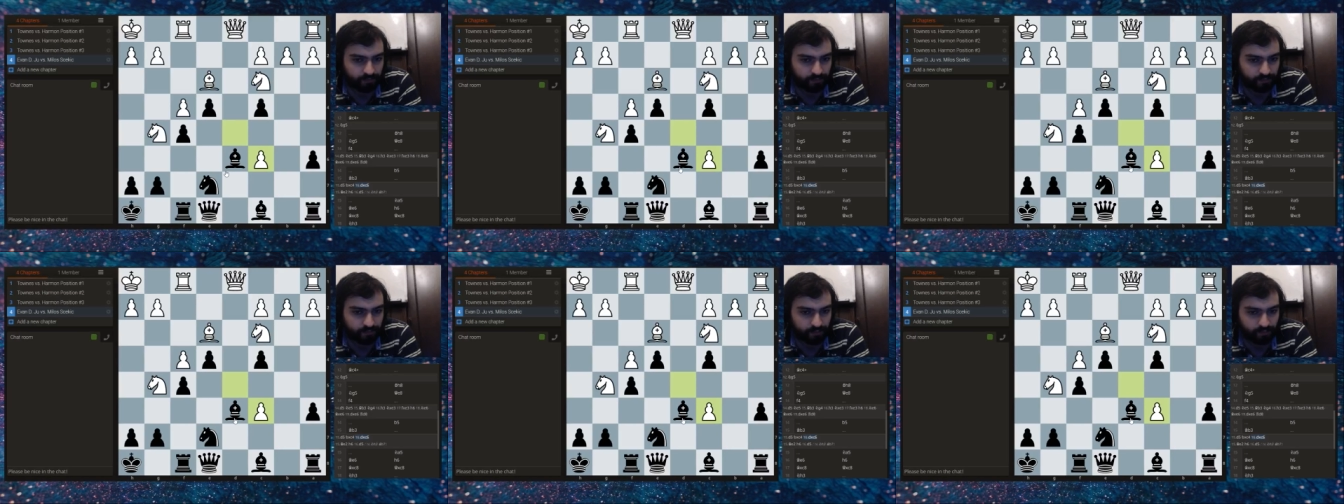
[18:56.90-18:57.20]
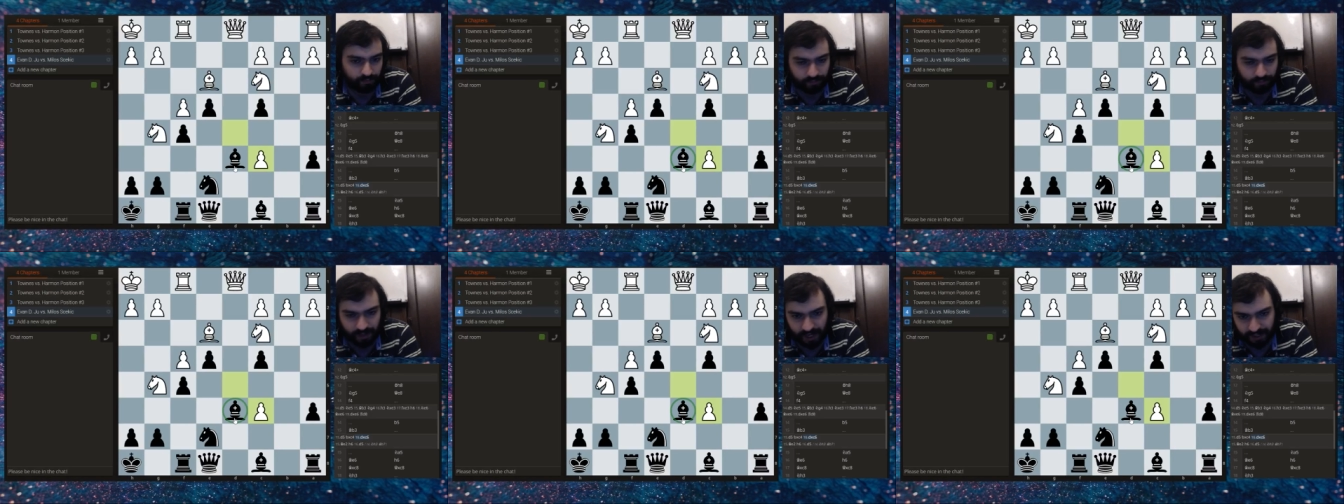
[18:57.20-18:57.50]

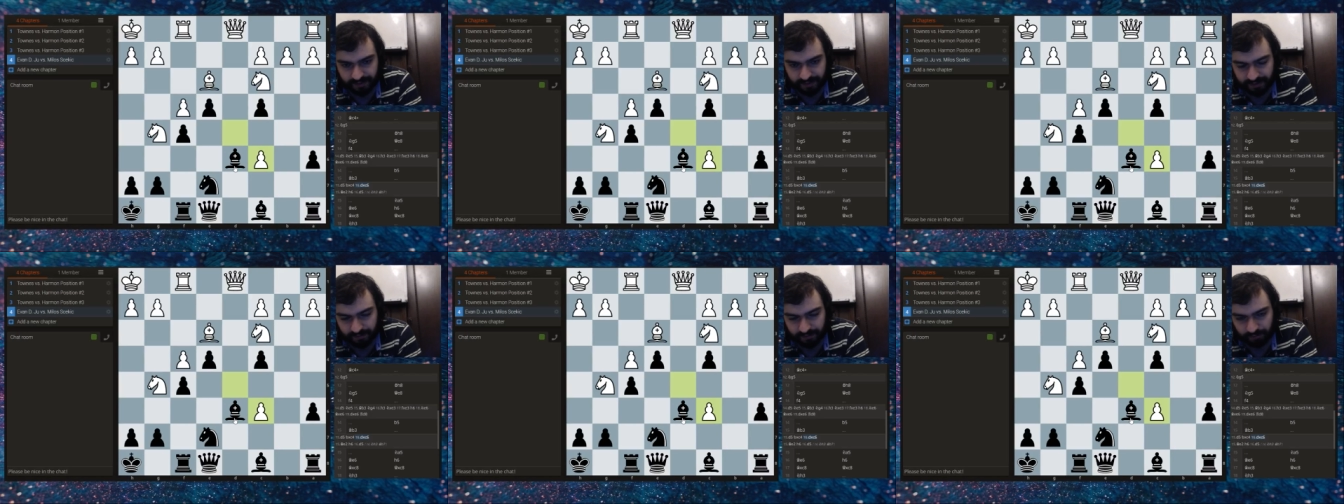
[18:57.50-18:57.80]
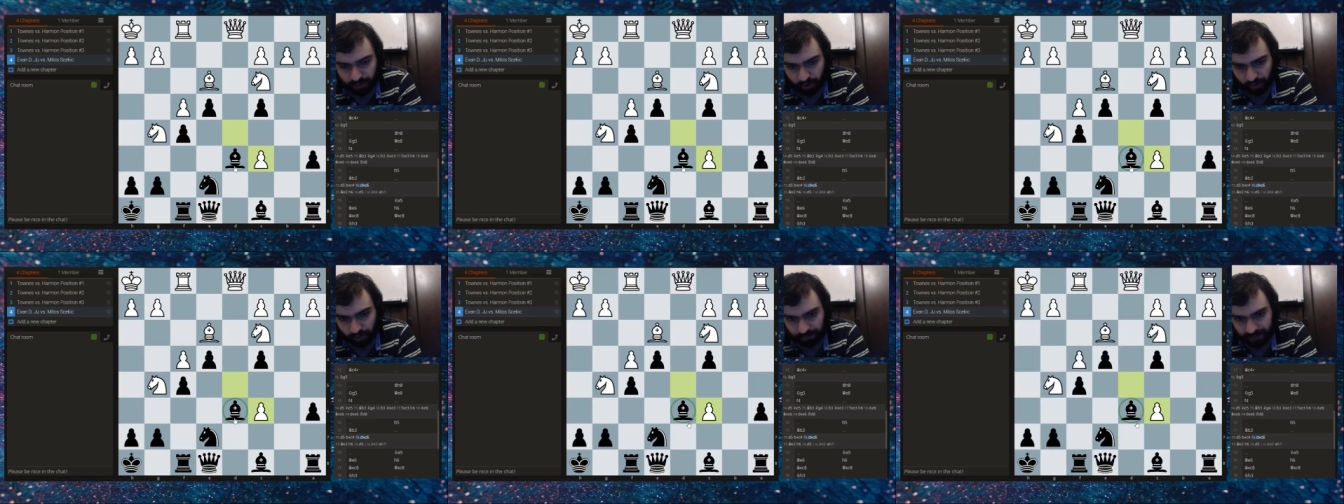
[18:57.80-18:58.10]
black's
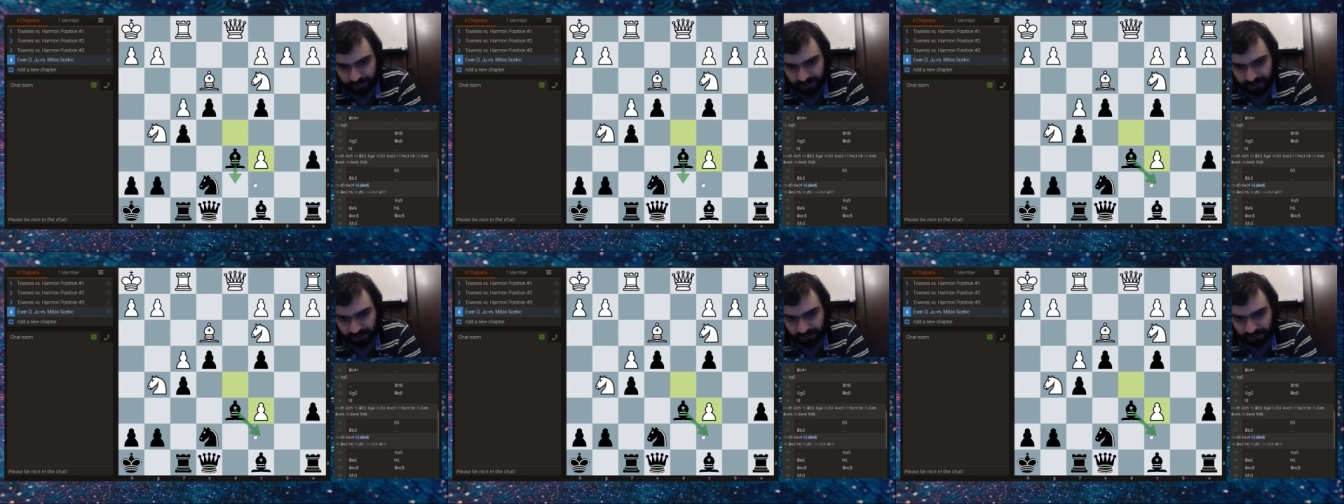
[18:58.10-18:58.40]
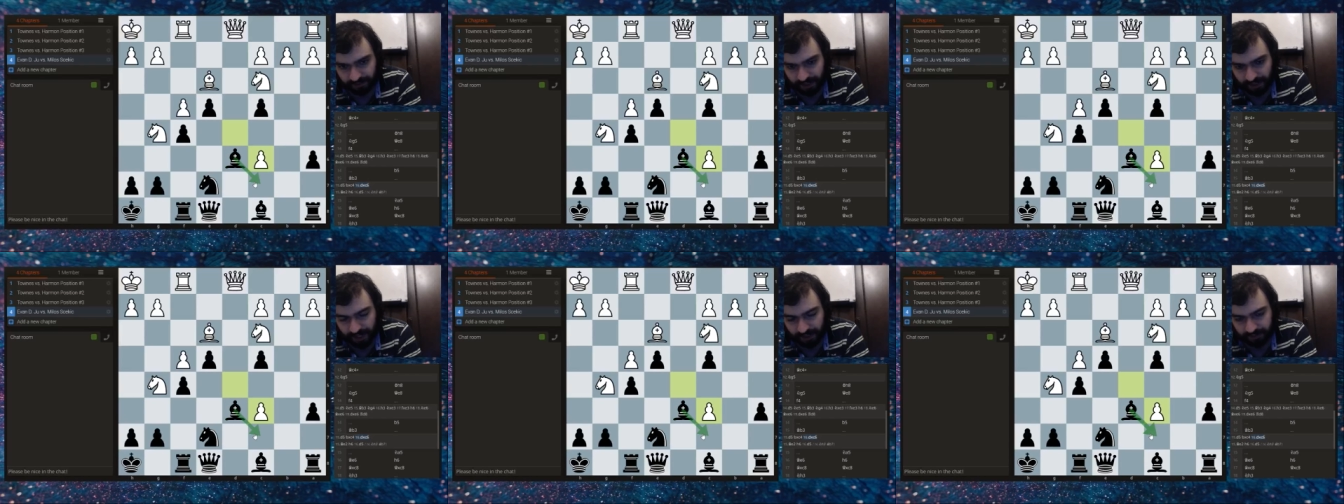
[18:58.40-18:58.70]
bishop is
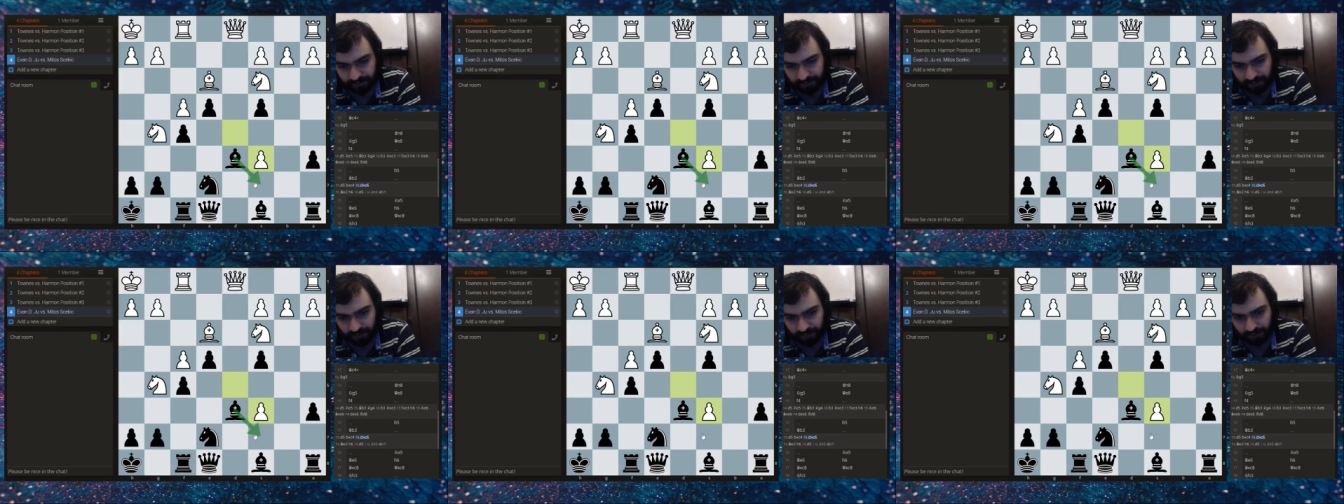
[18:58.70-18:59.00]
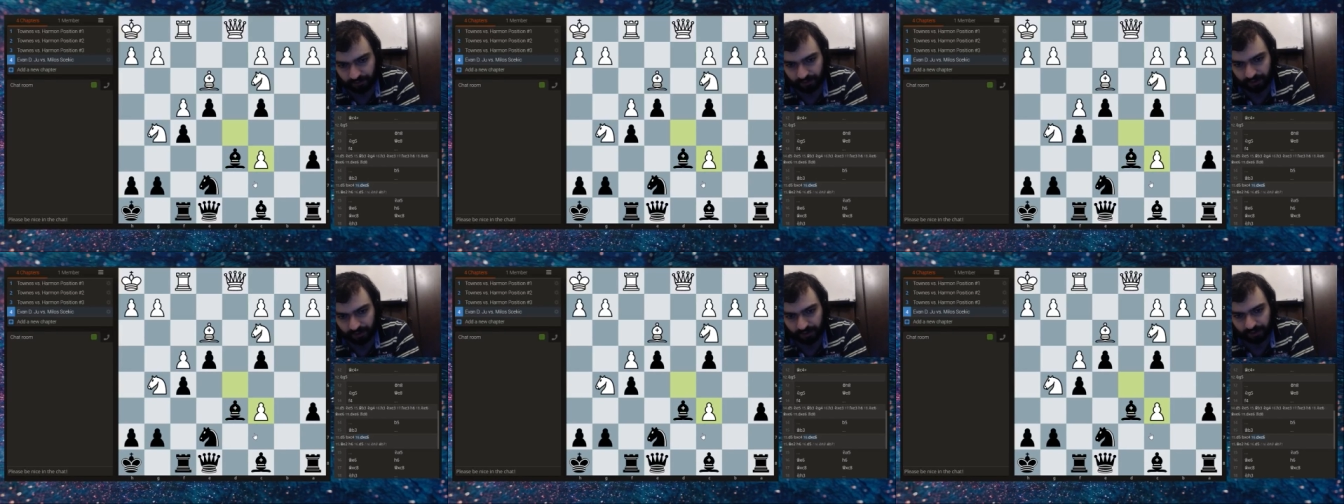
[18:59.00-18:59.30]
attacked
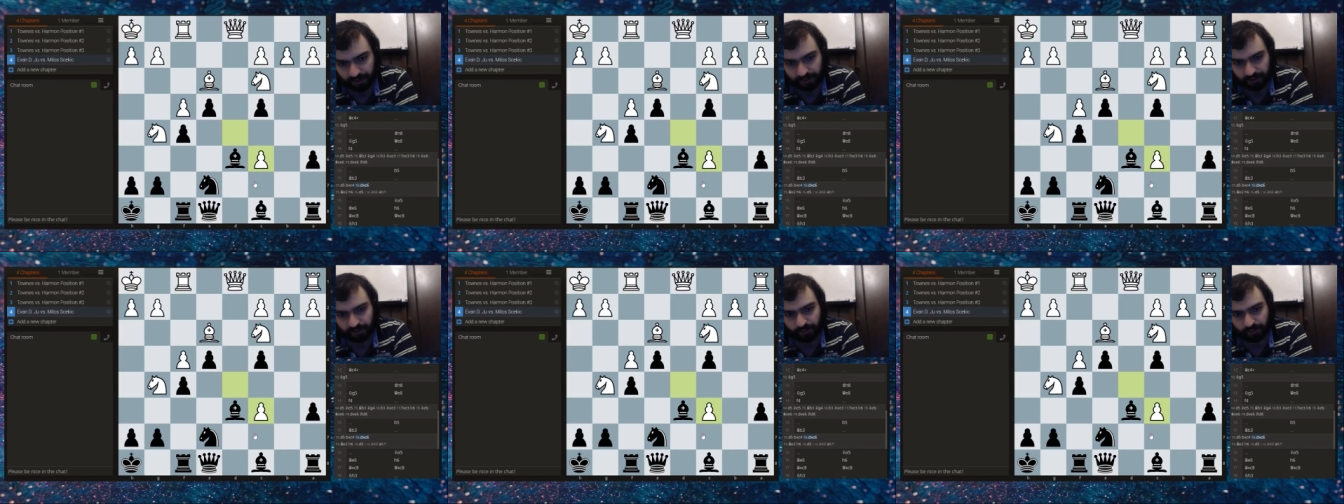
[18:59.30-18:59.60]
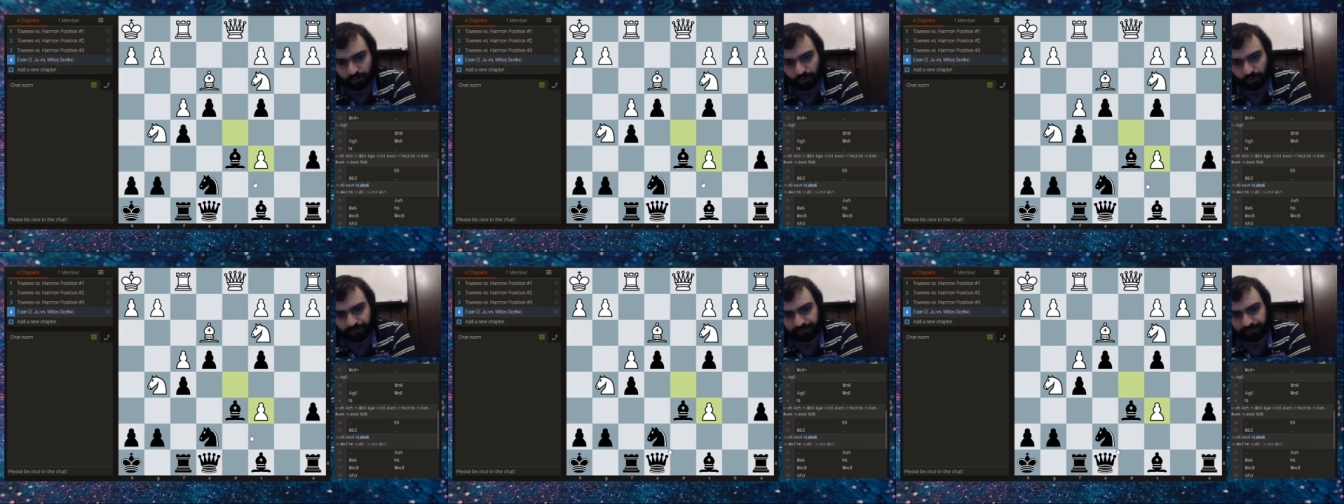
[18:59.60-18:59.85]
and they move